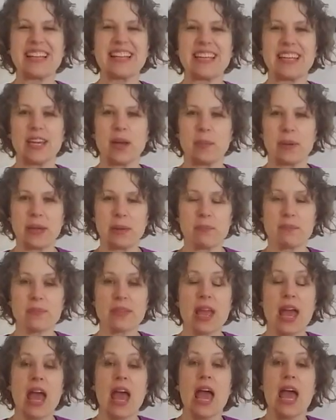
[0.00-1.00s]
Yummy.
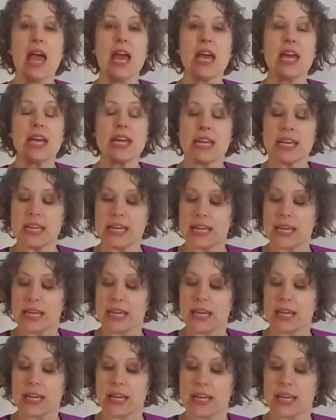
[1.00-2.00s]

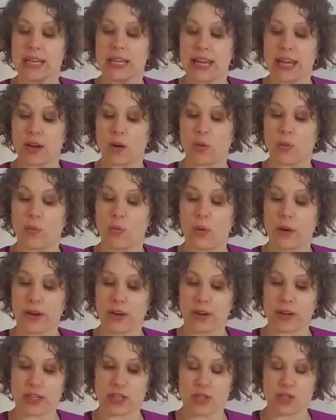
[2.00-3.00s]
Now, what
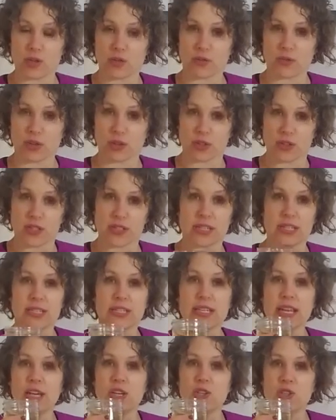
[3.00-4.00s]
you're going to do first is
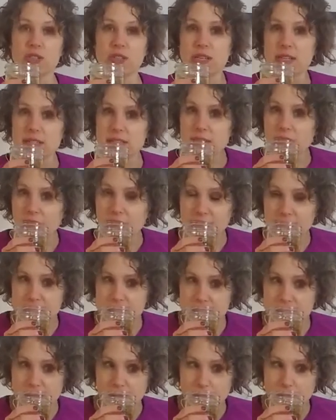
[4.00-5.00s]
take just a tiny
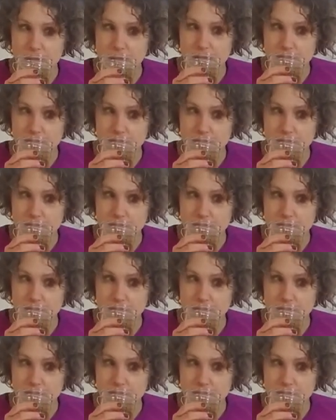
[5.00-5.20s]
sip